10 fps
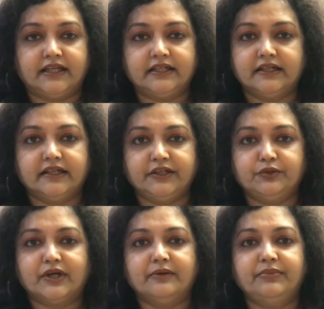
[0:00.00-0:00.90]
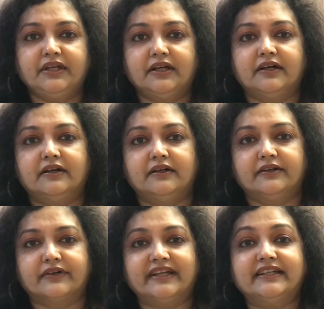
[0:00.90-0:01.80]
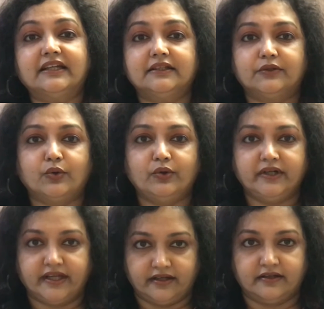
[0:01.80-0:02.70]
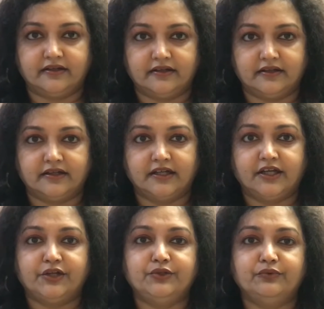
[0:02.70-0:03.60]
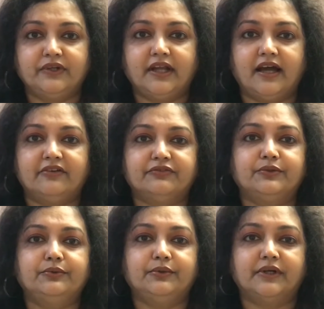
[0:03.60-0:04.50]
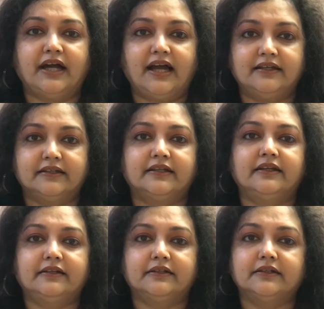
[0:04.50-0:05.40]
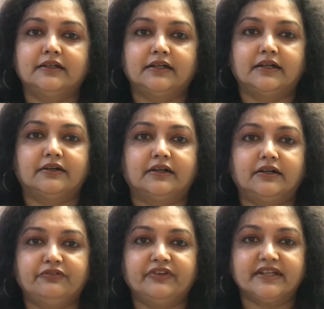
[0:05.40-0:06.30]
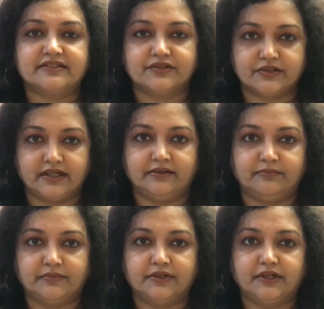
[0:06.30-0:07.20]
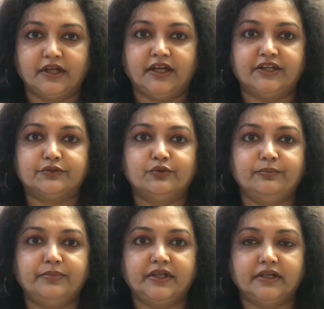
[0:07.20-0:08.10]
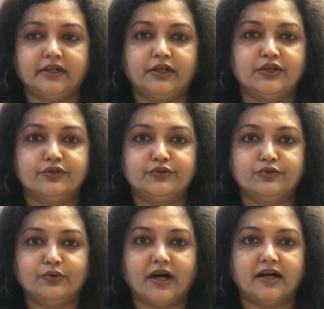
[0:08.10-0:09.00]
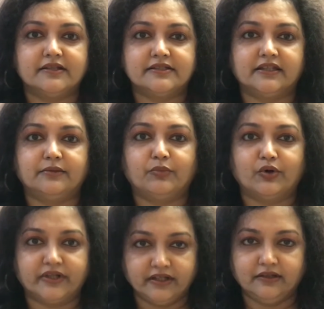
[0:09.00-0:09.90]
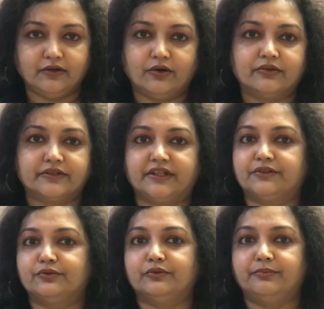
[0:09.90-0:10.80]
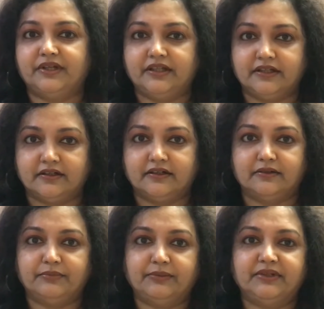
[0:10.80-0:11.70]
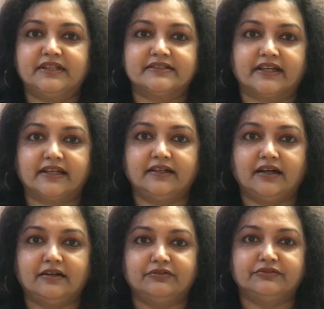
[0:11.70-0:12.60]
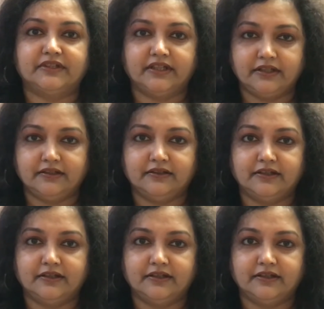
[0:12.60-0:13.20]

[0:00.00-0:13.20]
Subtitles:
In a day, you can't be writing the whole day. You will have to allocate a fixed time. It could be 2 hours in the morning, or it could be maybe the second half of the day.